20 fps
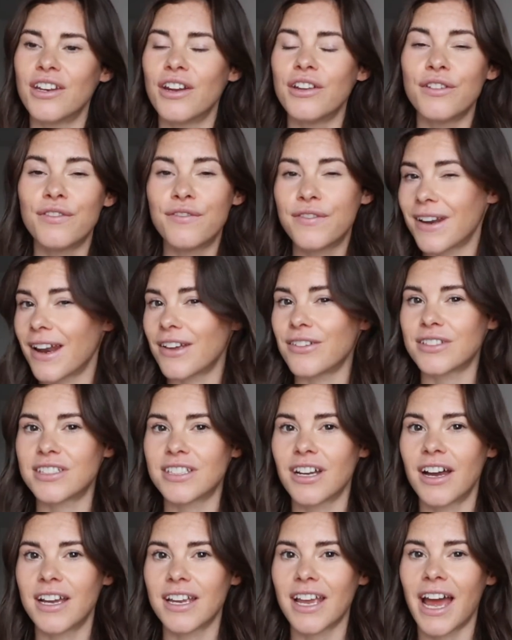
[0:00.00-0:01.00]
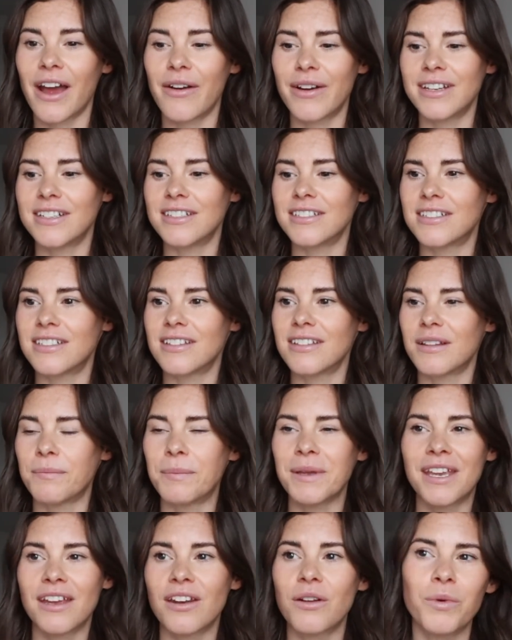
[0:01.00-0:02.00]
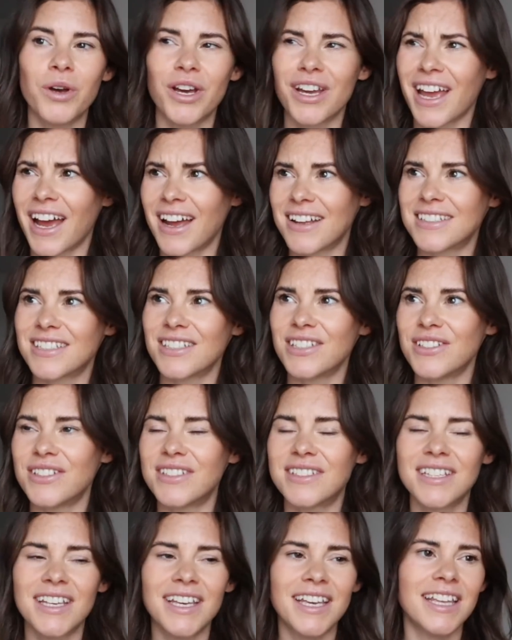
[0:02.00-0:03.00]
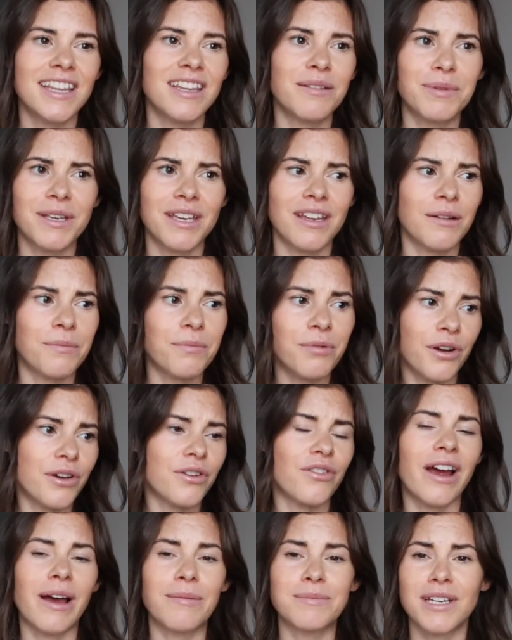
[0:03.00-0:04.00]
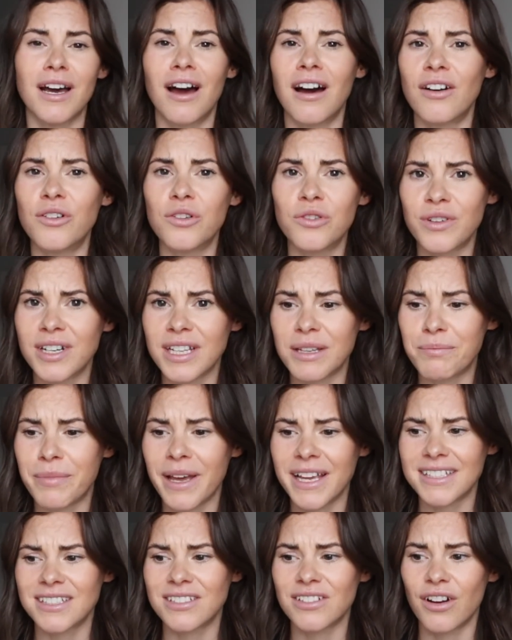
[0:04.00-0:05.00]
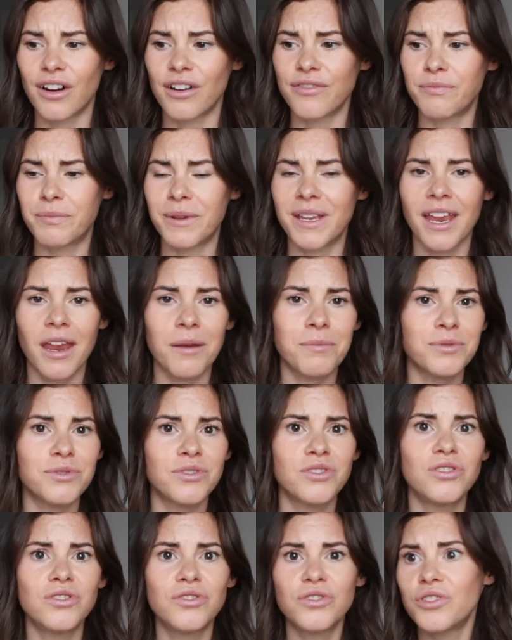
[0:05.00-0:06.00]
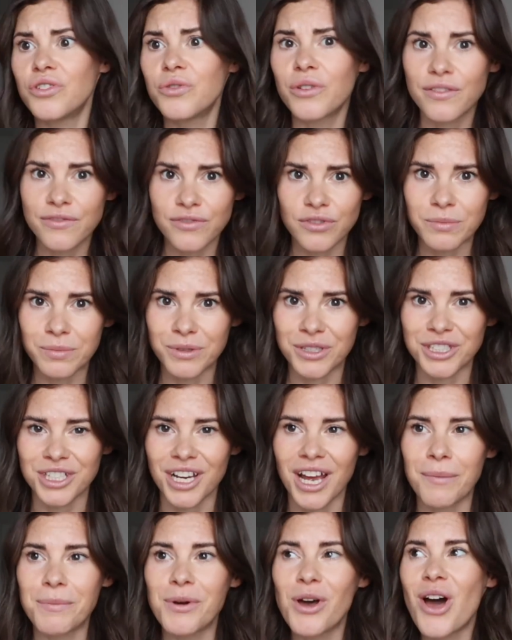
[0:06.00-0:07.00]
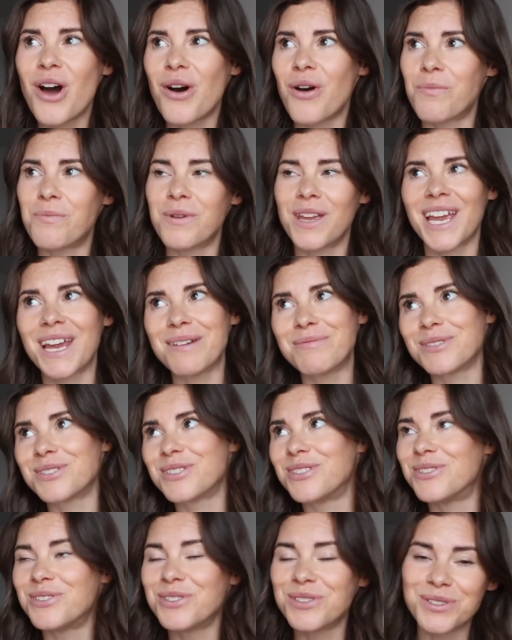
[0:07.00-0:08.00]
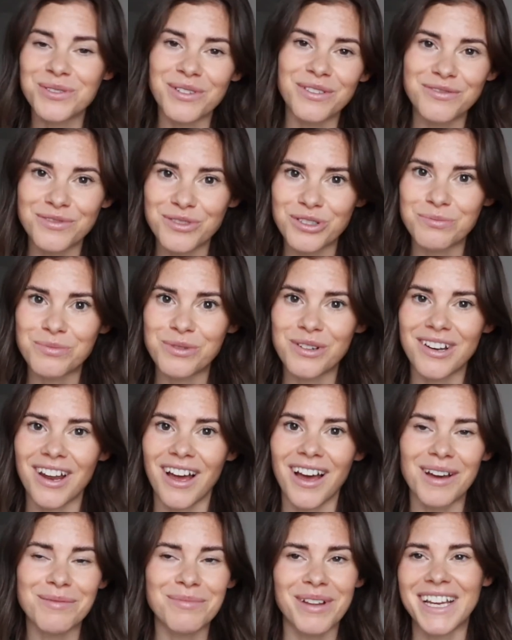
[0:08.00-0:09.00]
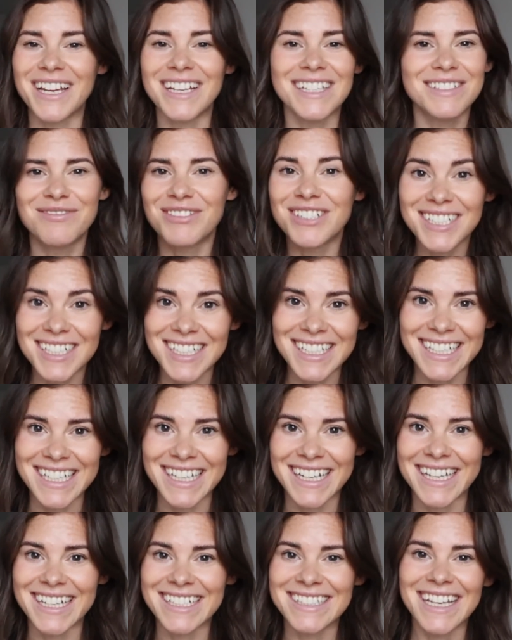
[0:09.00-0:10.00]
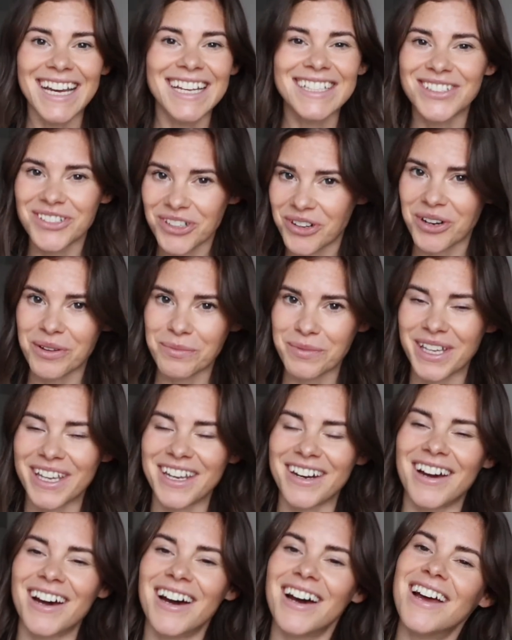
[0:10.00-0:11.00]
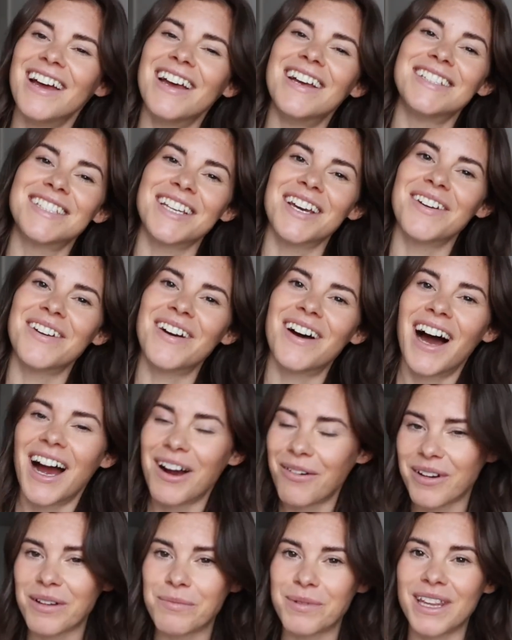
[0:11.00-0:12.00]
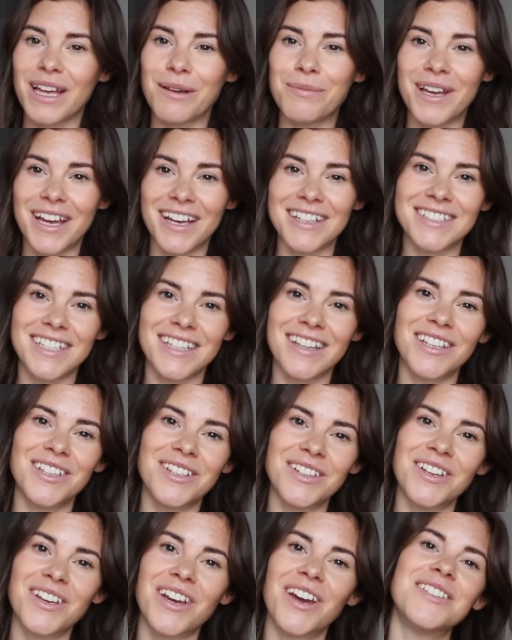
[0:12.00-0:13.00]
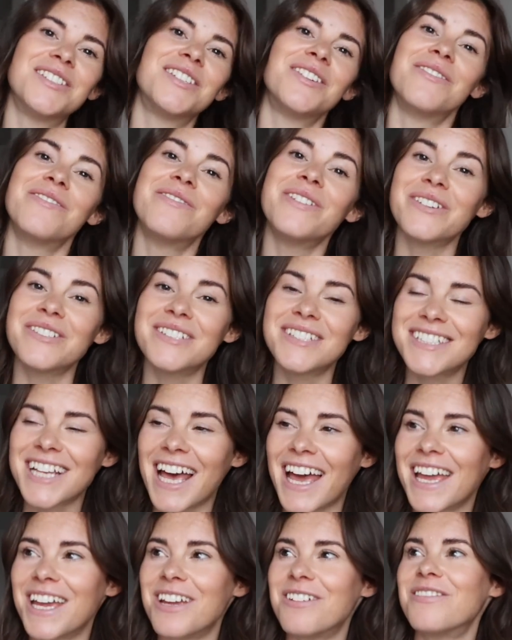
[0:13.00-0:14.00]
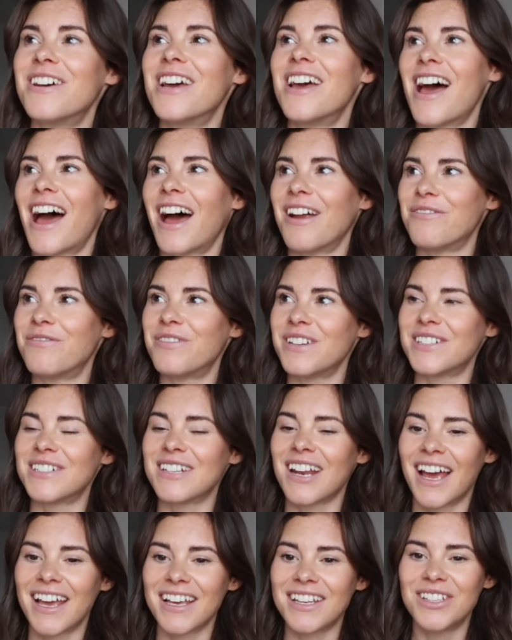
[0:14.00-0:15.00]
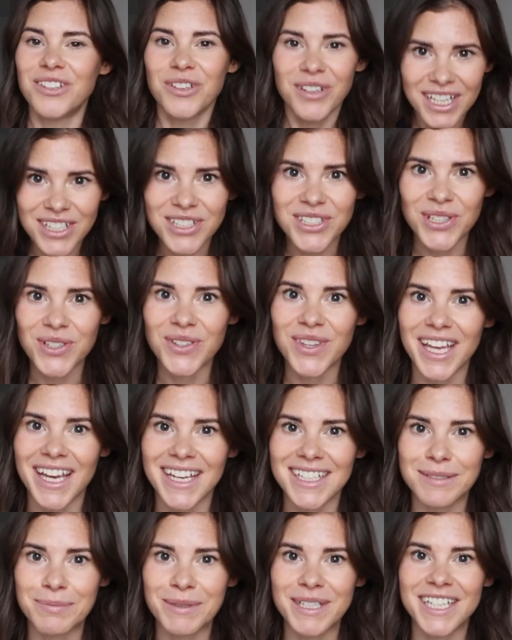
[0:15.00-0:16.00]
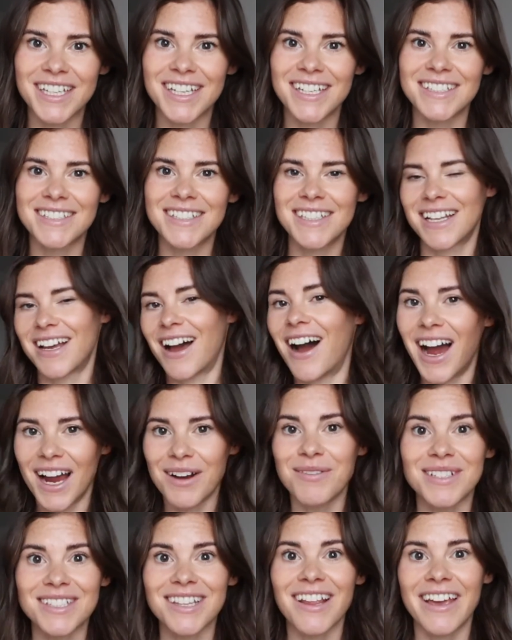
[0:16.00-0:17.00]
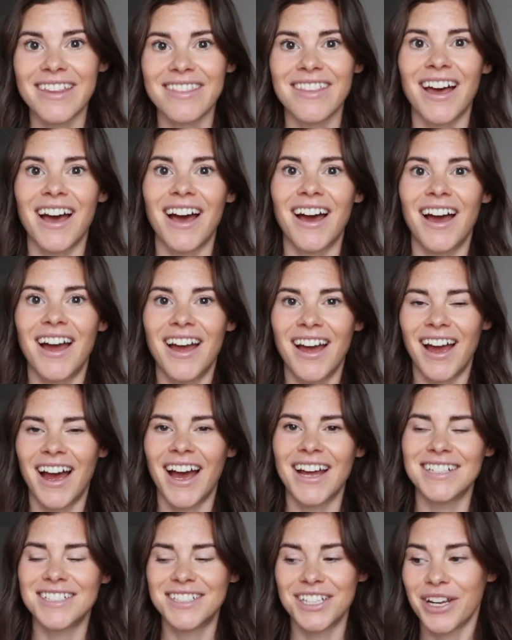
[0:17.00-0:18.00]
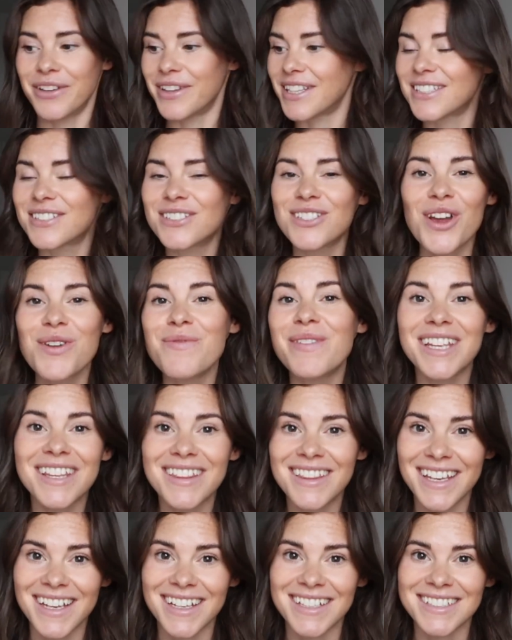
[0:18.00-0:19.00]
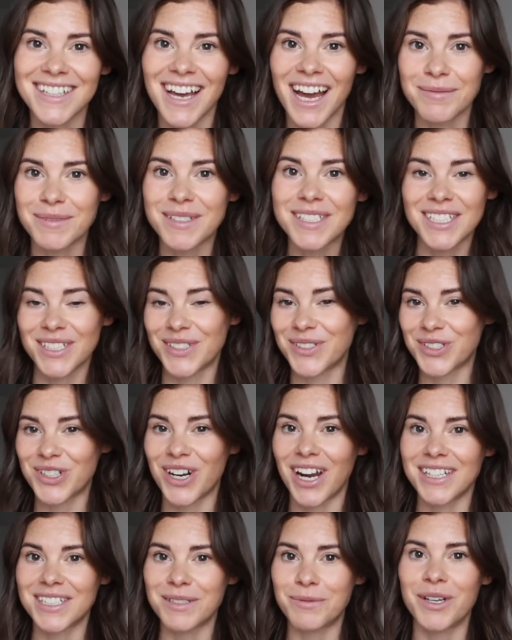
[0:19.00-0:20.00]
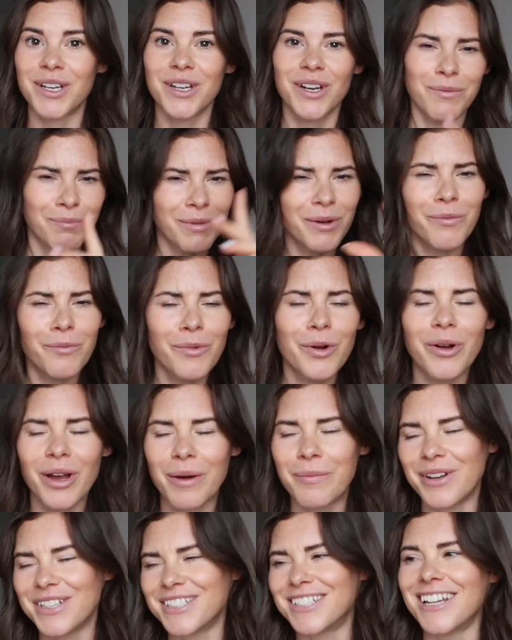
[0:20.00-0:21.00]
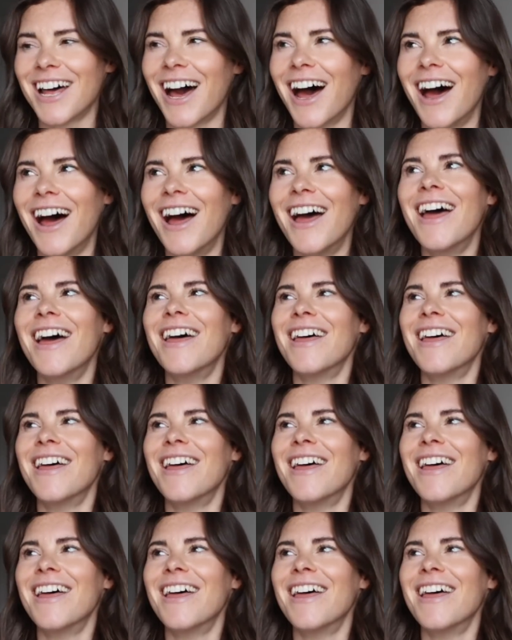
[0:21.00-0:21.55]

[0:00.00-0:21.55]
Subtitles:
feel like you're starting out, and the beginner workouts that you see and the beginner programs are already based off being able to do a full push-up or being able to do a full pull-up. Like, it's ridiculous. That's not a beginner. So I want to be that person that you can go to and feel safe and feel like you can do this, because I was like that And you know, there's so many things that I'm still trying to work on, but we'll come on to that.